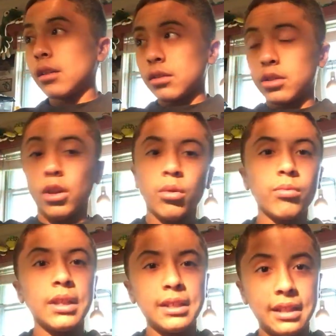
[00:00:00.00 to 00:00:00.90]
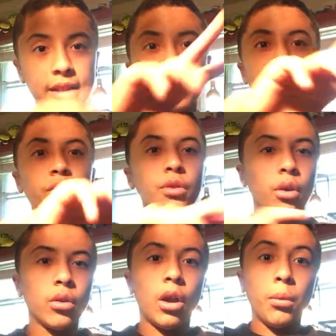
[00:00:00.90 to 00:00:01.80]
so they, these two go
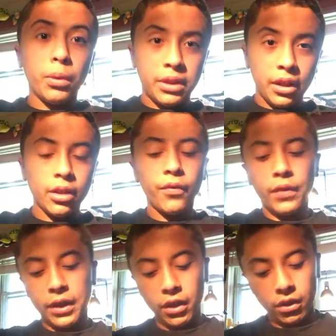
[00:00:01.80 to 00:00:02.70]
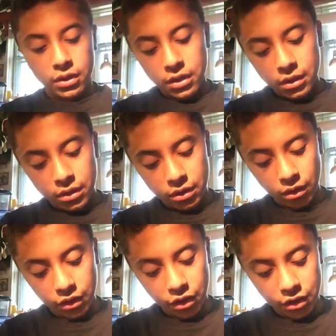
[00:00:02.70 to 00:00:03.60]
along with the other figures so
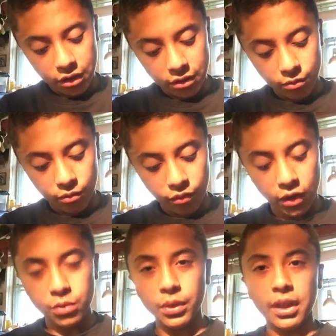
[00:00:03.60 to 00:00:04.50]
let's just, first we